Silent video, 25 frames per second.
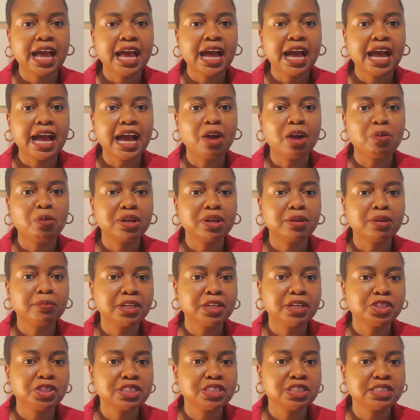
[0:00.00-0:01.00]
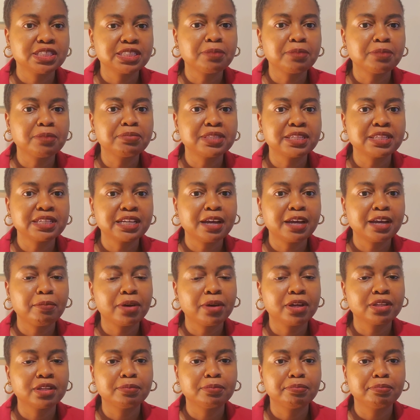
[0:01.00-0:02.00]
I want to mention something
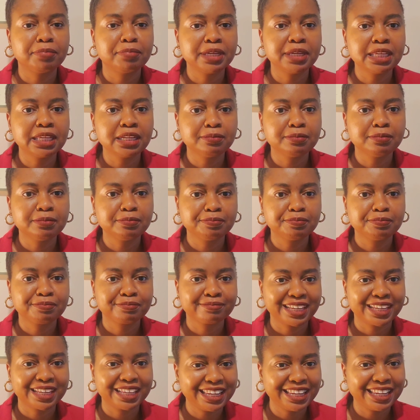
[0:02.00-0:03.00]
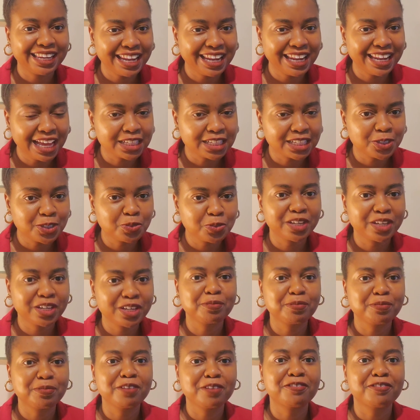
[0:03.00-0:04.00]
about the bill. Next
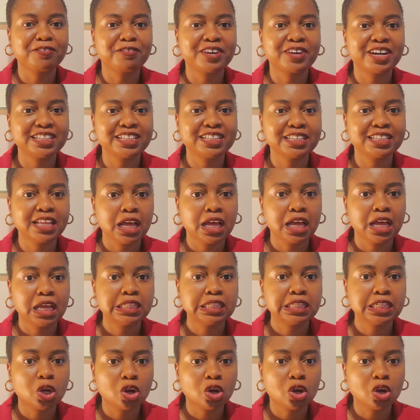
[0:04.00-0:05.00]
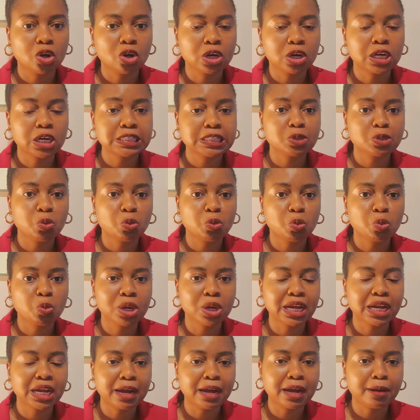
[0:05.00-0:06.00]
week, my friend, the Congress
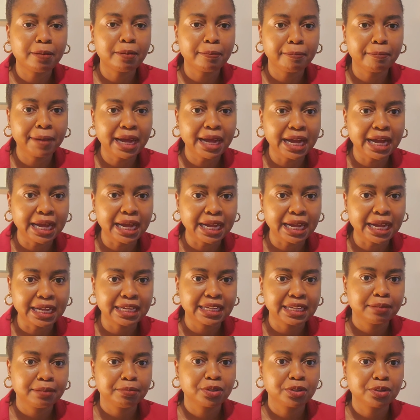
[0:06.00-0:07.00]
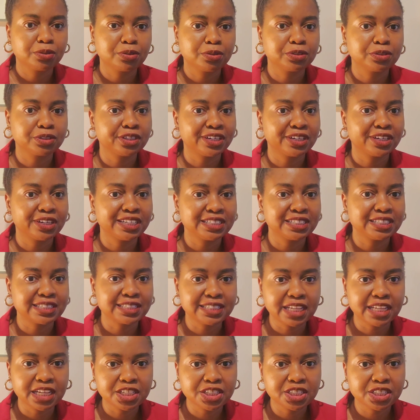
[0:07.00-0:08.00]
will come back because they're in
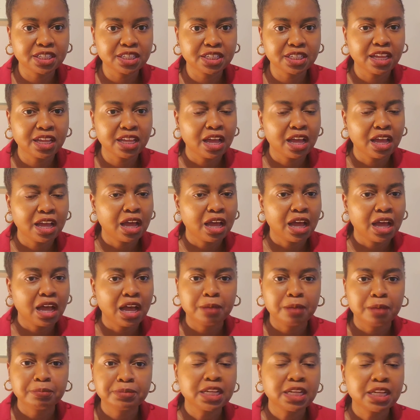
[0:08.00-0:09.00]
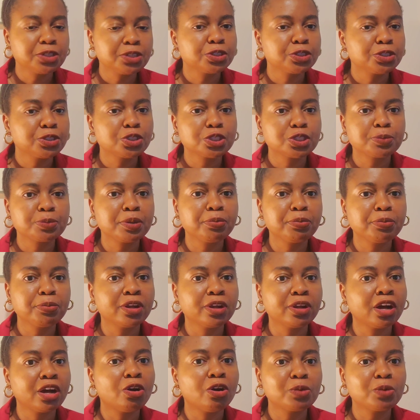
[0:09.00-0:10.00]
session. I'm telling you, those people
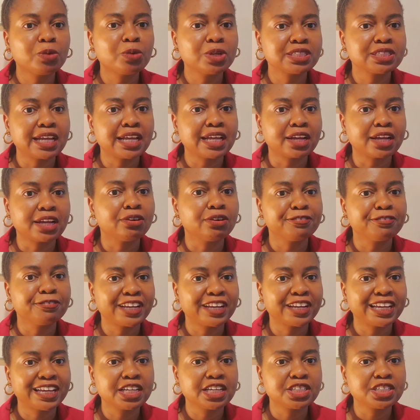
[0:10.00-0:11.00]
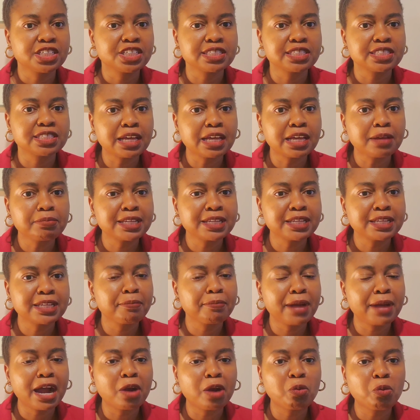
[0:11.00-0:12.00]
are always like on vacation.
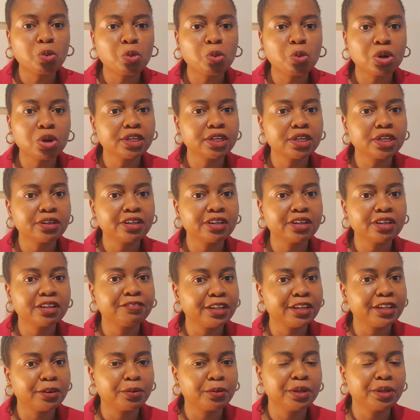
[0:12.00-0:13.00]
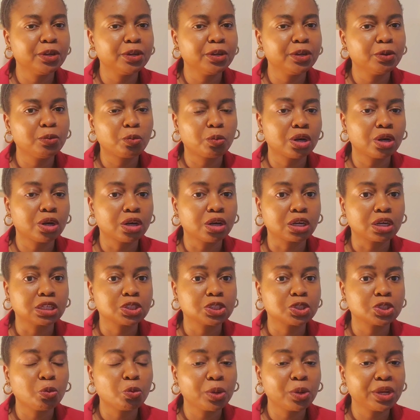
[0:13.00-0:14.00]
Sometimes I wonder if they really work.
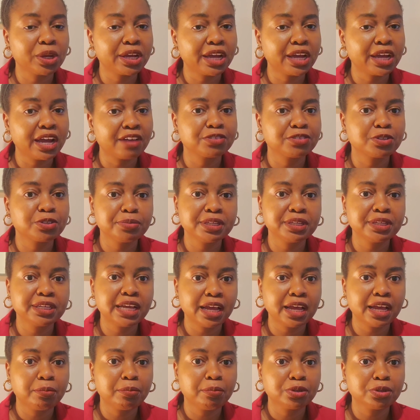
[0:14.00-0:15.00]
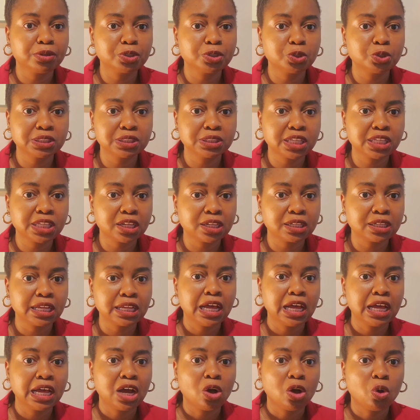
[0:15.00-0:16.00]
So we have to be able to start
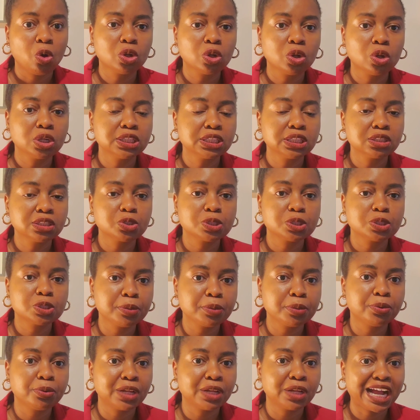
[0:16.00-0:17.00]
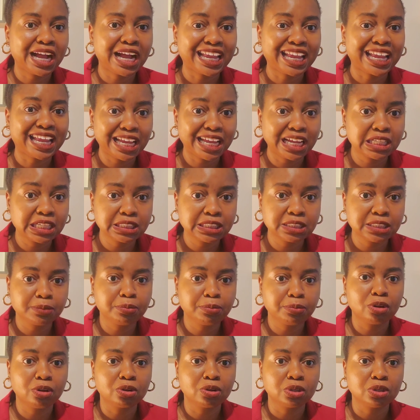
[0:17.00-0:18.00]
holding those people
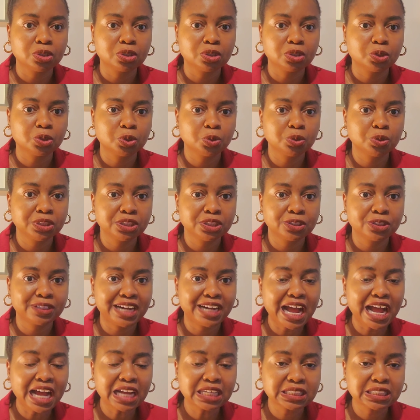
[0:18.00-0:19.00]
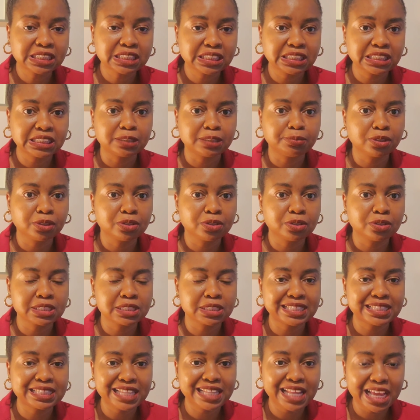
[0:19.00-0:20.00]
accountable to their actions,
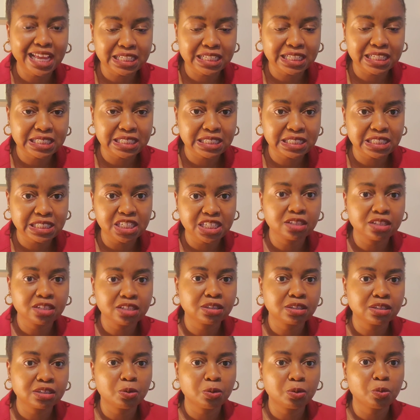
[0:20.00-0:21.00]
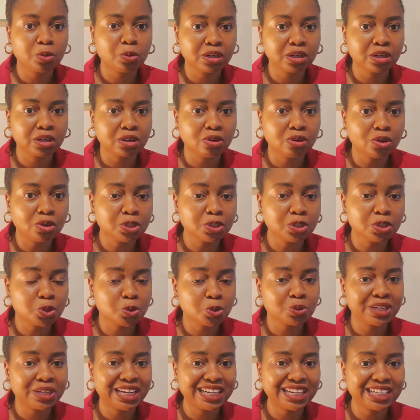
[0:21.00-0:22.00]
because next year we're going
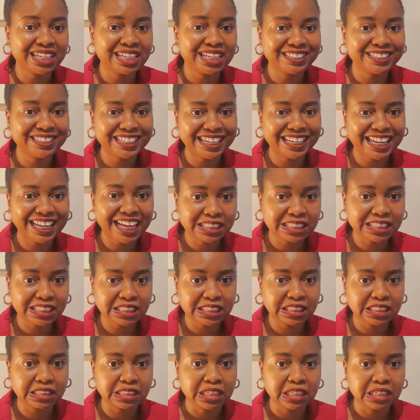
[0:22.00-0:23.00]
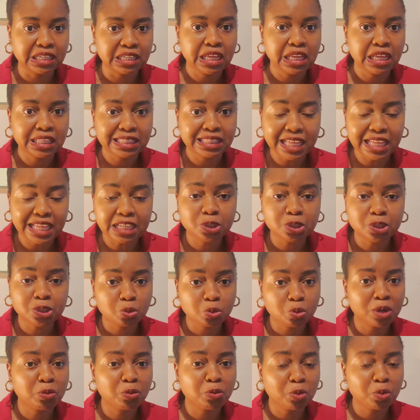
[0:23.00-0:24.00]
to another election. That's
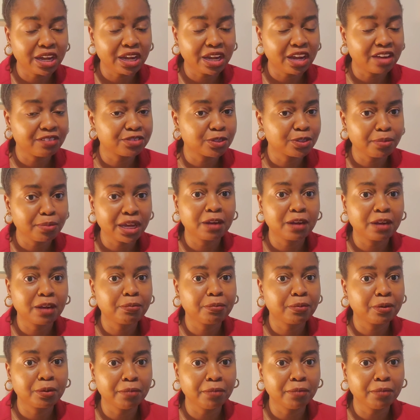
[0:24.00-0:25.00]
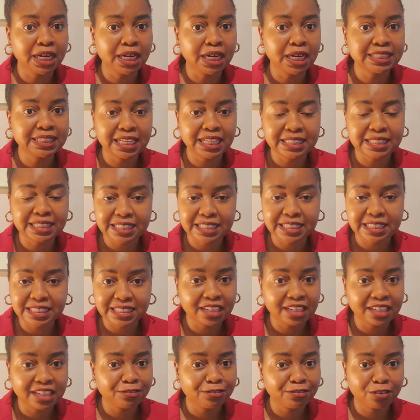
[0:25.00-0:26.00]
when we have to make up our mind and
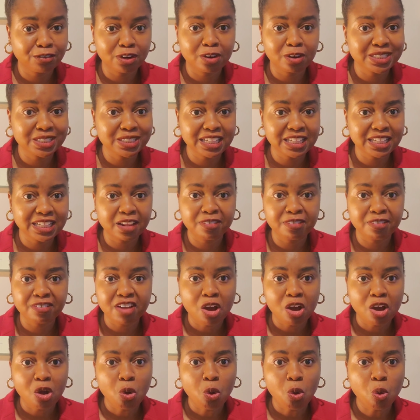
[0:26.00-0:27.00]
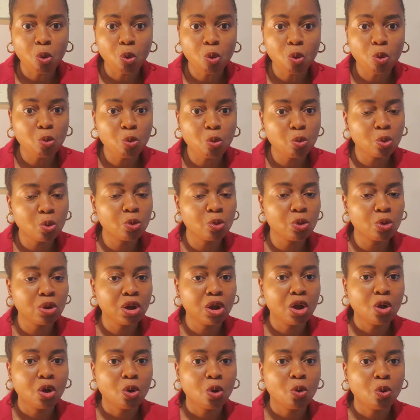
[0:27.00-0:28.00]
decide for ourselves who
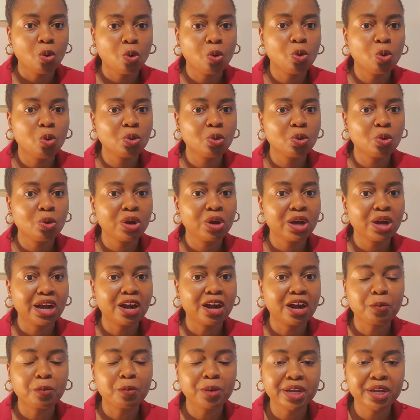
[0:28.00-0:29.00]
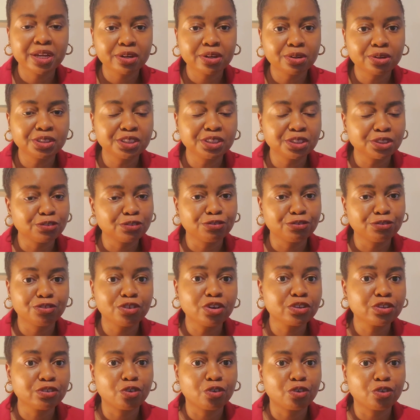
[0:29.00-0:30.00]
are we going to
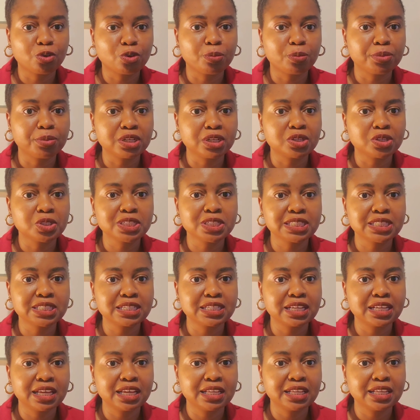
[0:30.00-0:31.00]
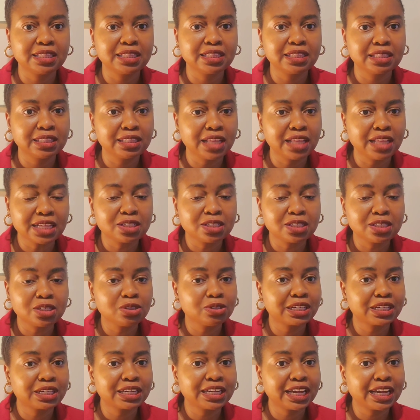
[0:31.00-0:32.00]
vote for, because it doesn't
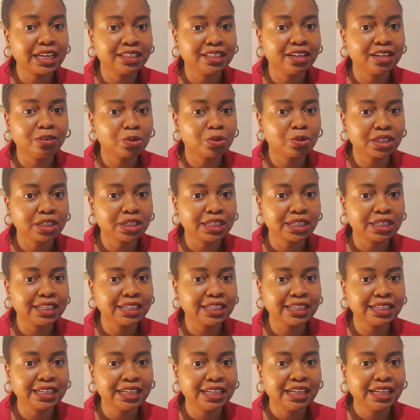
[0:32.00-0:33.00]
look like they're working.